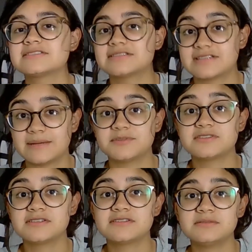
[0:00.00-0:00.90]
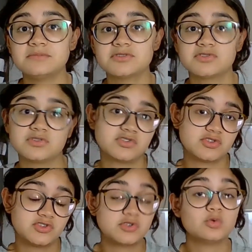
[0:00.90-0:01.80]
skepticism
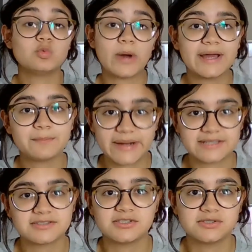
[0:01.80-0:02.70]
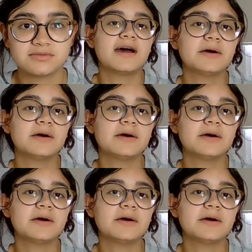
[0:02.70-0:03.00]
to write back to you.